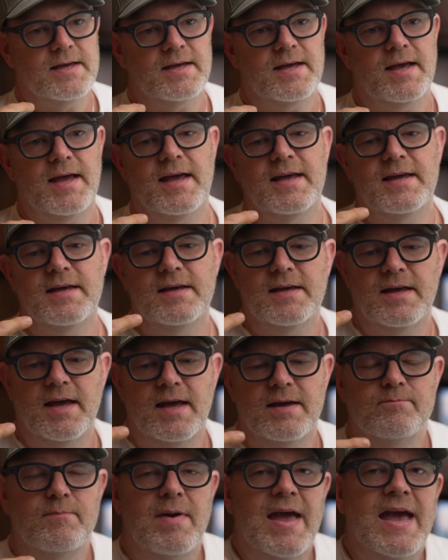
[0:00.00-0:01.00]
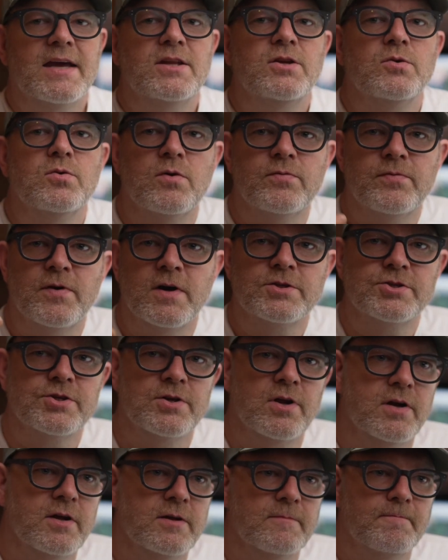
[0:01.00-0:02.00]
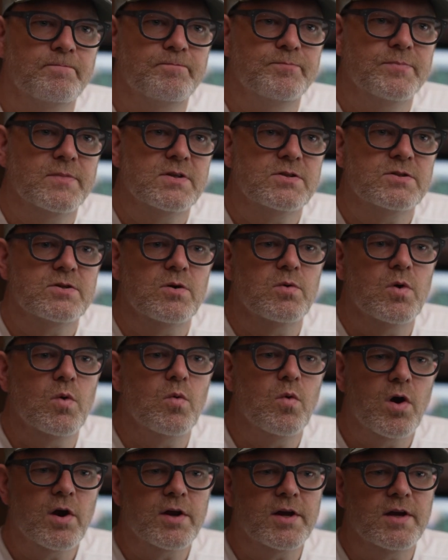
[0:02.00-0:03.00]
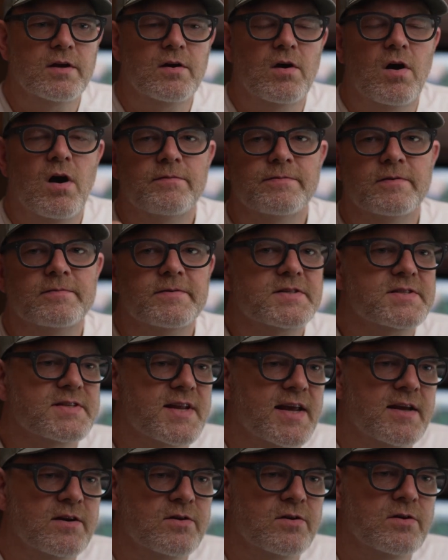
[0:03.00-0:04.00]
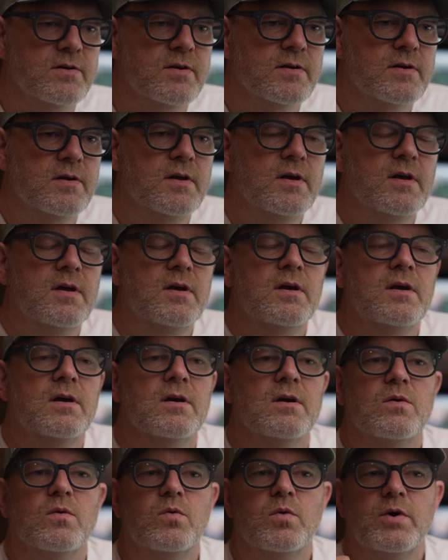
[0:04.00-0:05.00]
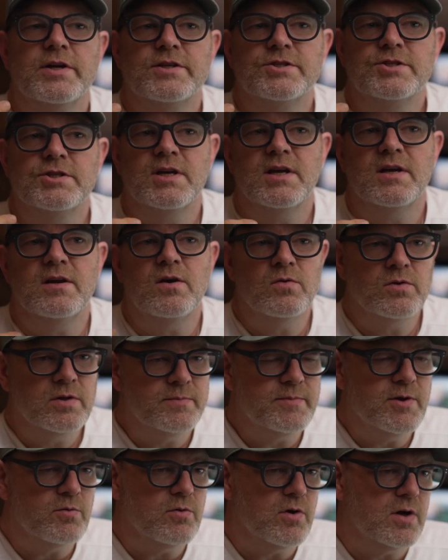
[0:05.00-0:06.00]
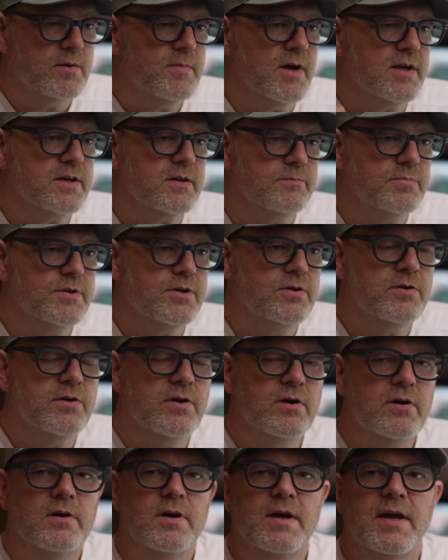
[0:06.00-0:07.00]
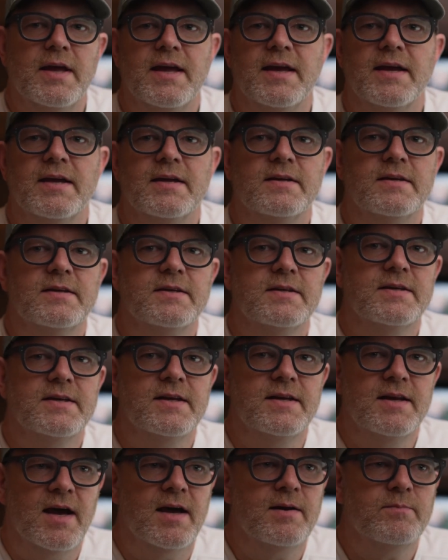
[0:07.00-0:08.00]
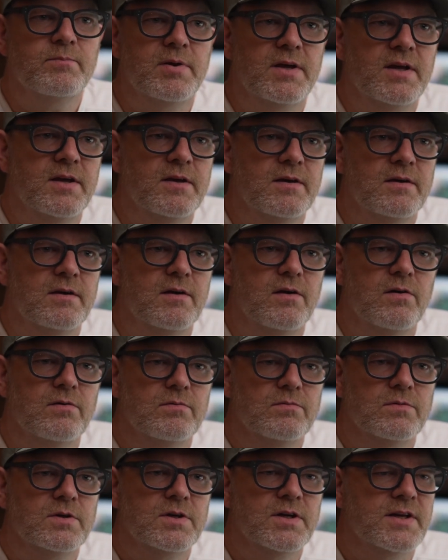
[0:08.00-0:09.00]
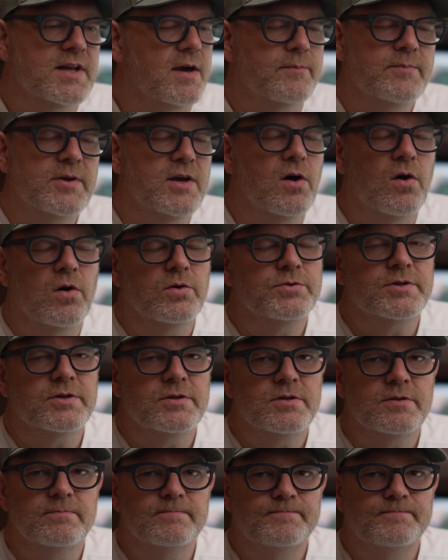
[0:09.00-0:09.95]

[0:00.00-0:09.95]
a manual function on it. So we're working off of a standard which can only be run by computer and cannot be altered.